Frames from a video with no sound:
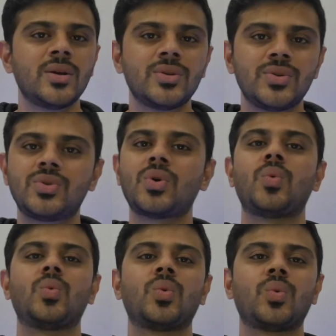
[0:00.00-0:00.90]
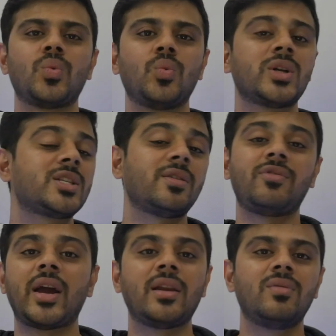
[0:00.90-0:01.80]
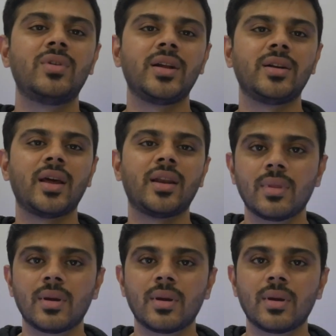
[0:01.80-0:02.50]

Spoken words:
So, what's the final verdict then?